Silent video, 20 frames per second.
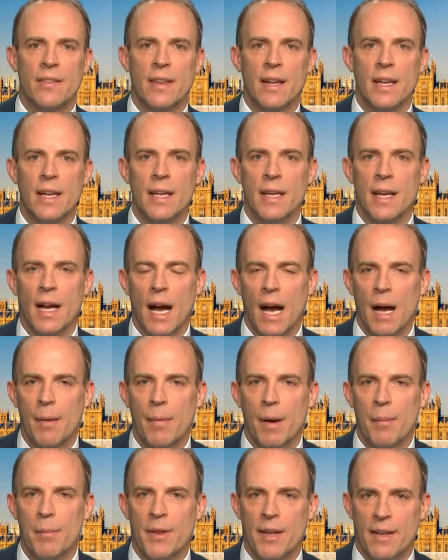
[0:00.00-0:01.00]
the
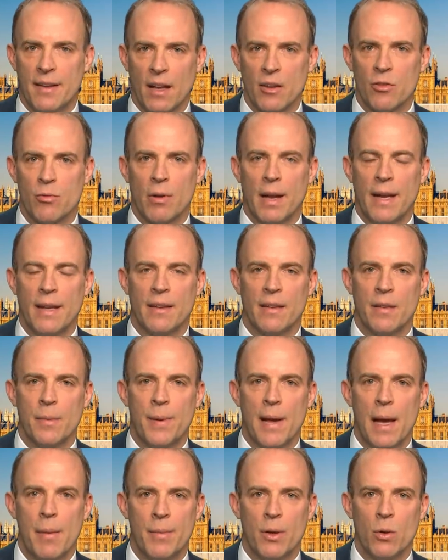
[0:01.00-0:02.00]
um, I mean, it does relate to the
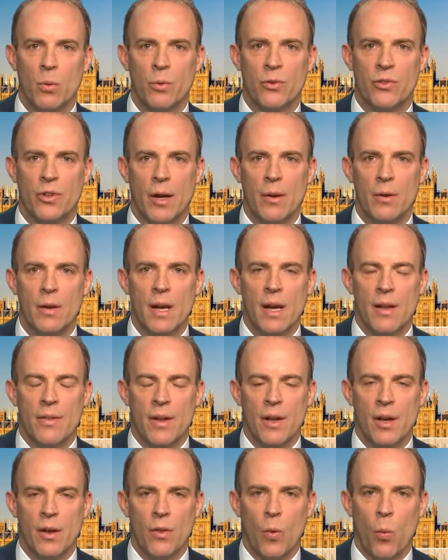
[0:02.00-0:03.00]
PM, but also
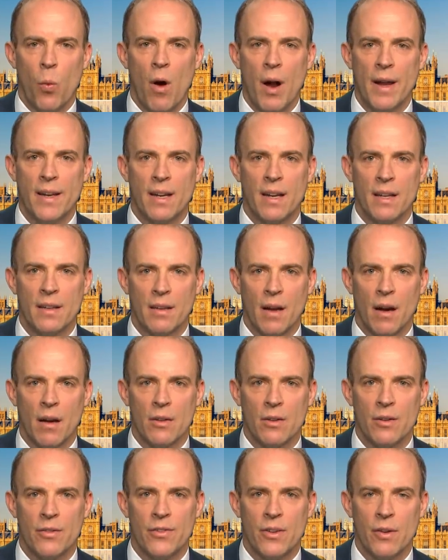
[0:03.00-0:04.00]
the, the wider
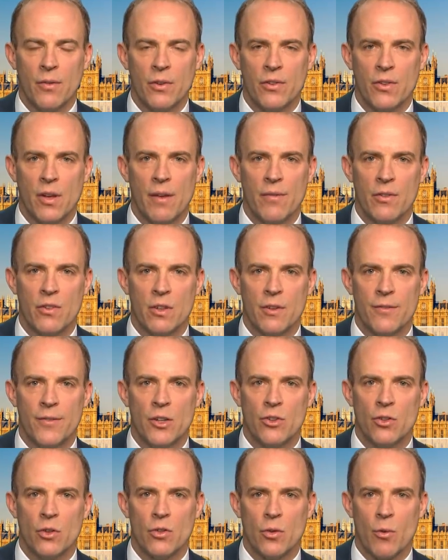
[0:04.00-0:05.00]
conduct of civil servants and
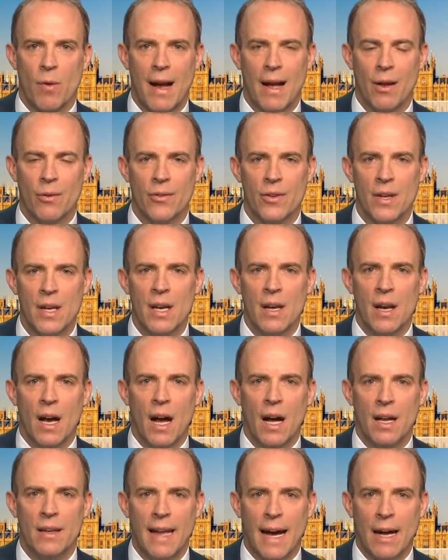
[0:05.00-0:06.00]
officials around
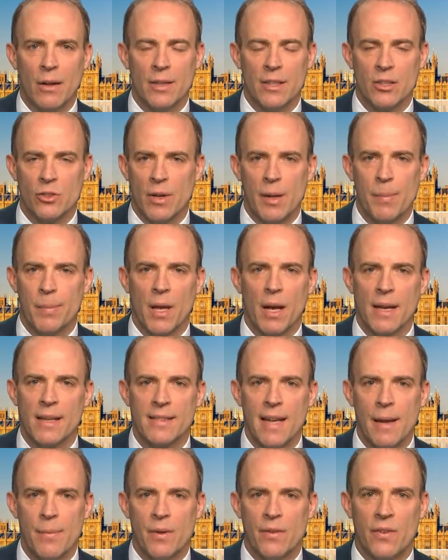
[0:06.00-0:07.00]
uh, Downing Street. But I
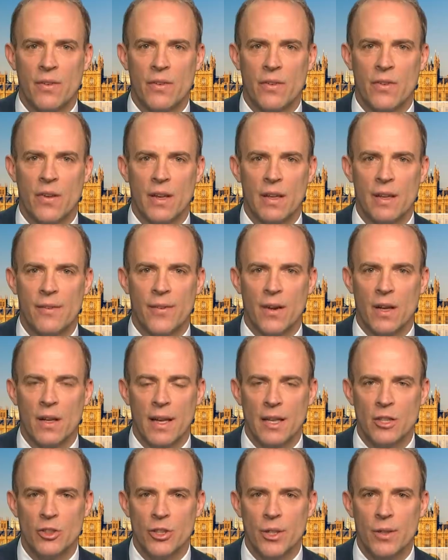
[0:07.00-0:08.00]
accept is a
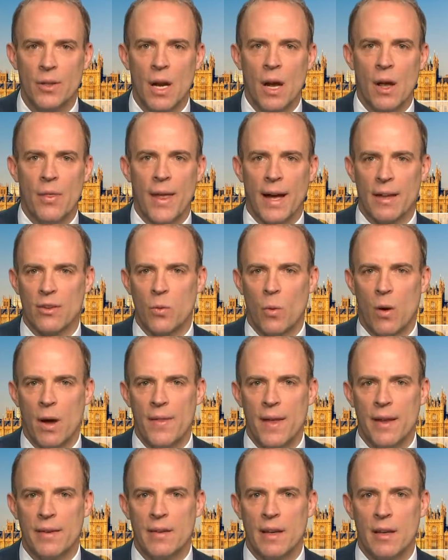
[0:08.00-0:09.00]
significant issue. That's why
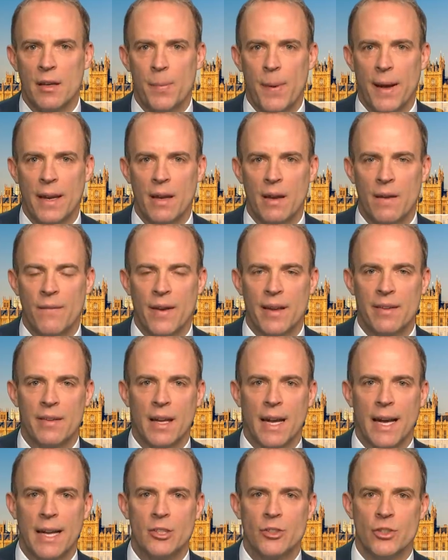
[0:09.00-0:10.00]
there's an independent
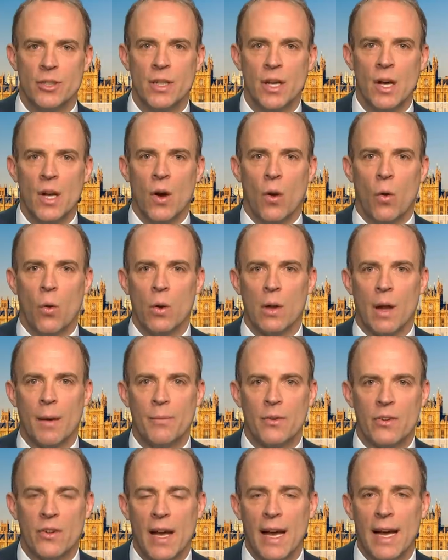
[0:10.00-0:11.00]
investigation. All
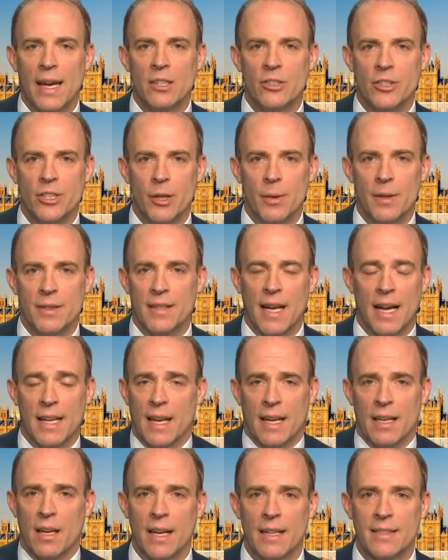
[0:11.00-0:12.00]
I'm saying to you is,
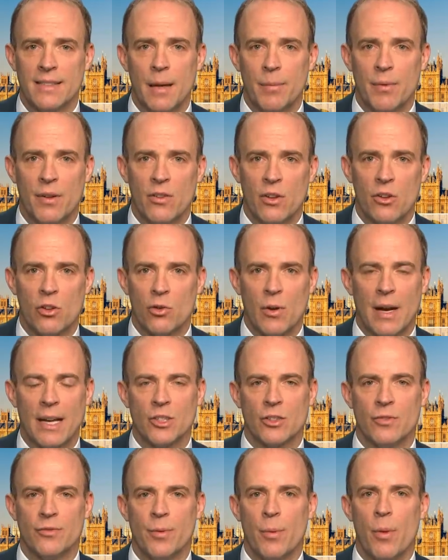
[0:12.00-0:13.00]
and, and I accept it's a
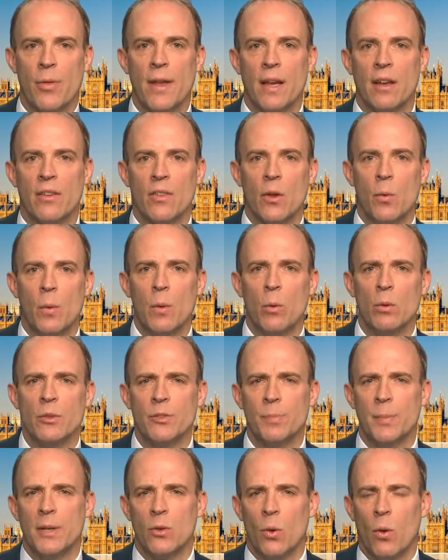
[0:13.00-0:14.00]
distraction from the things that we want
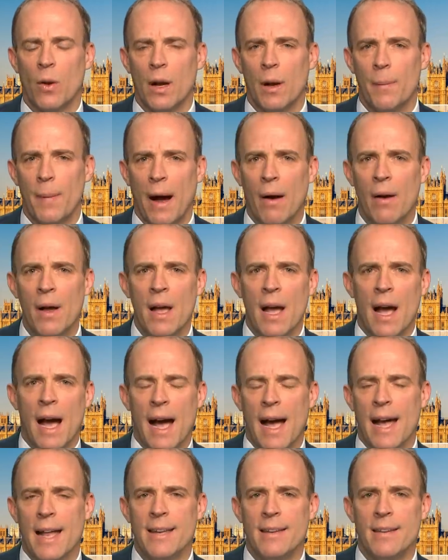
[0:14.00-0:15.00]
to be talking about.
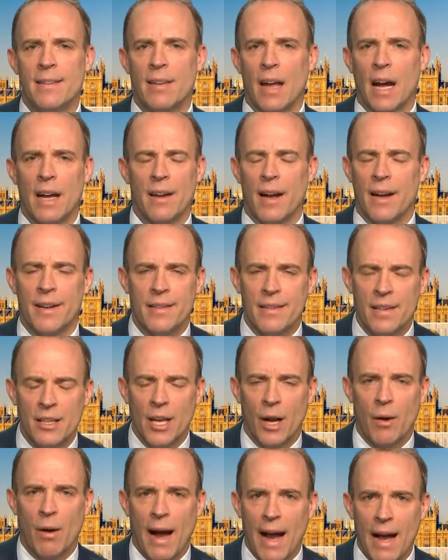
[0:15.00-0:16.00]
And I, I,
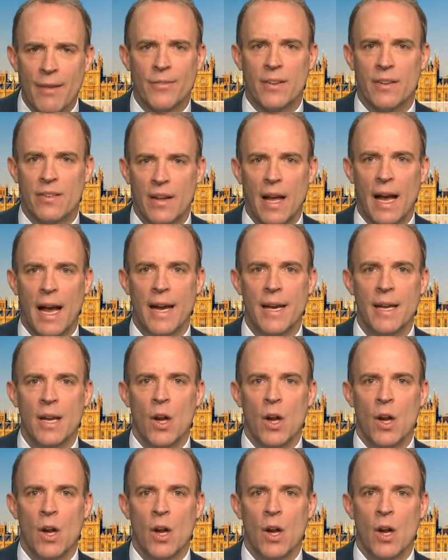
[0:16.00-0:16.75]
you know, I have to say,